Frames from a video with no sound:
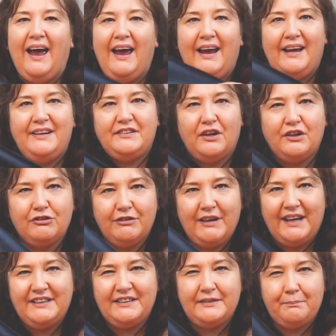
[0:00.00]
And I
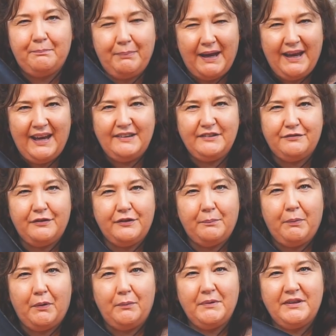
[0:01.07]
created a band for the
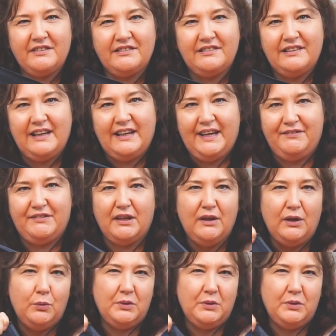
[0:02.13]
bottom of the sleeves,